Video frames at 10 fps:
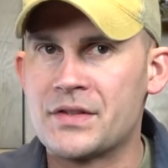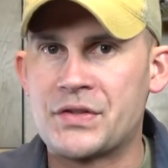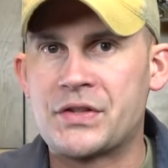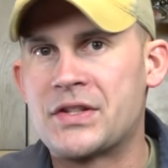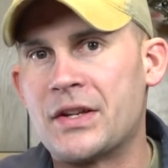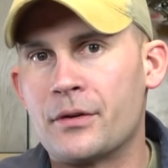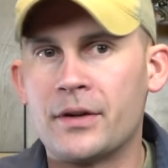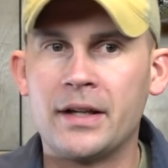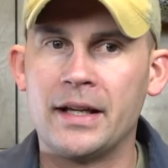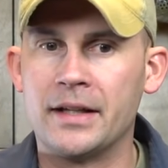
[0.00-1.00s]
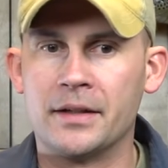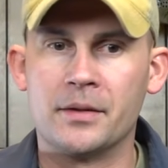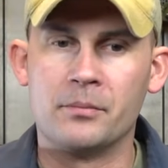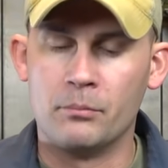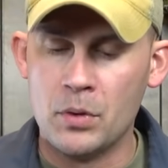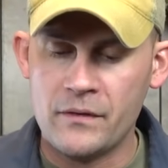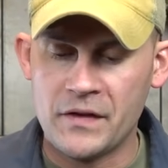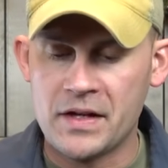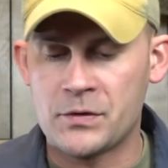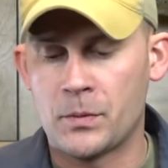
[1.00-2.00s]
steering and
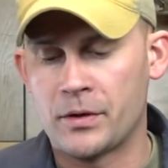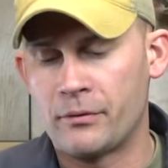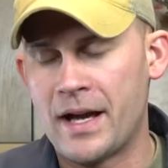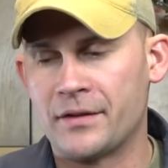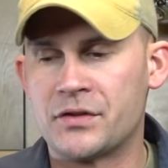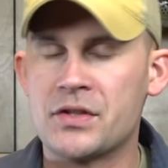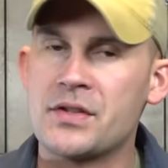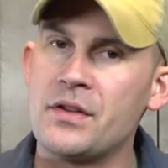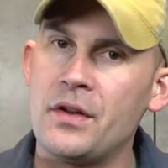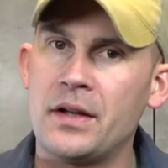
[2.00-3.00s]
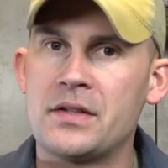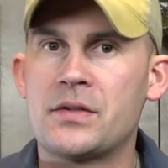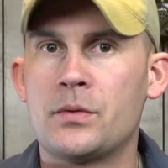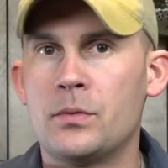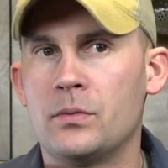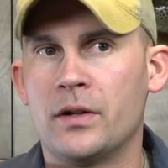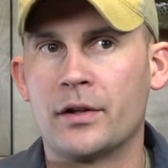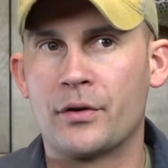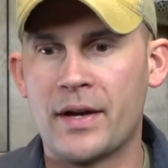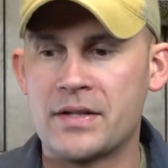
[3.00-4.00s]
moving this one around, just not so
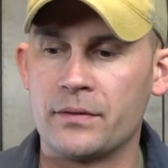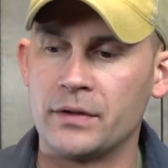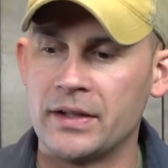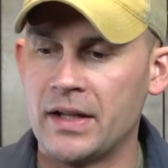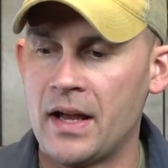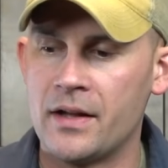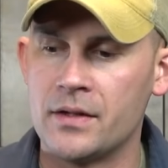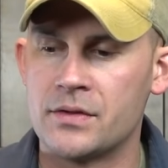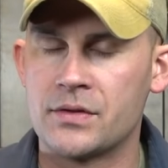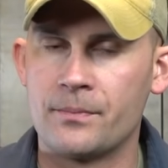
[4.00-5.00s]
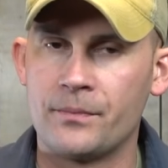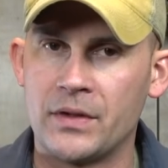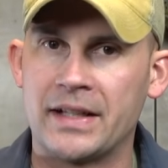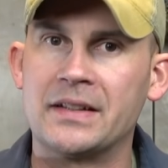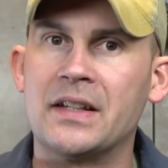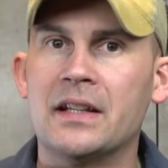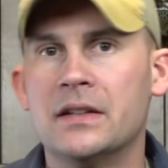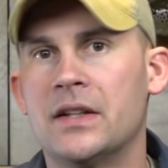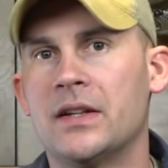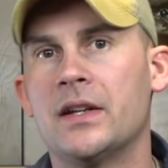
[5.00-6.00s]
aggressively as like a
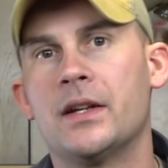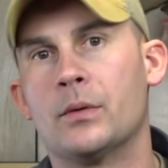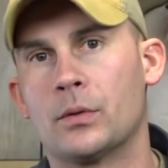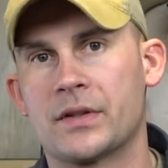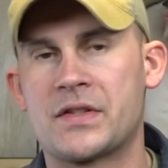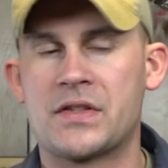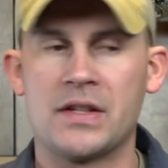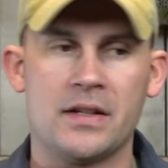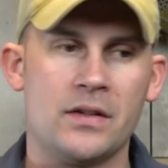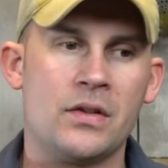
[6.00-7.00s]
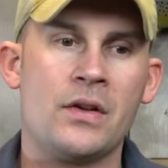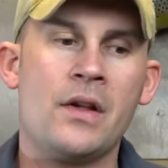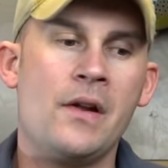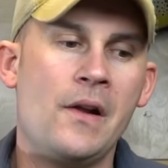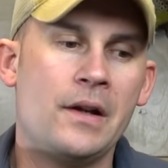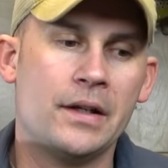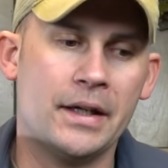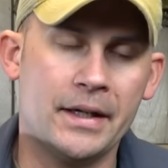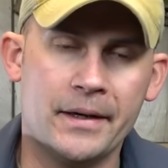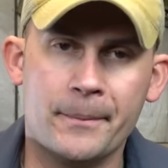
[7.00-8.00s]
D&D or a Sid,
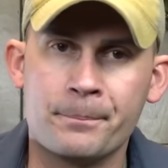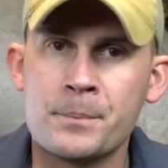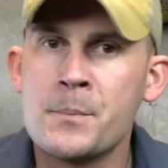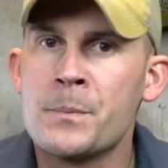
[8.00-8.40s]
the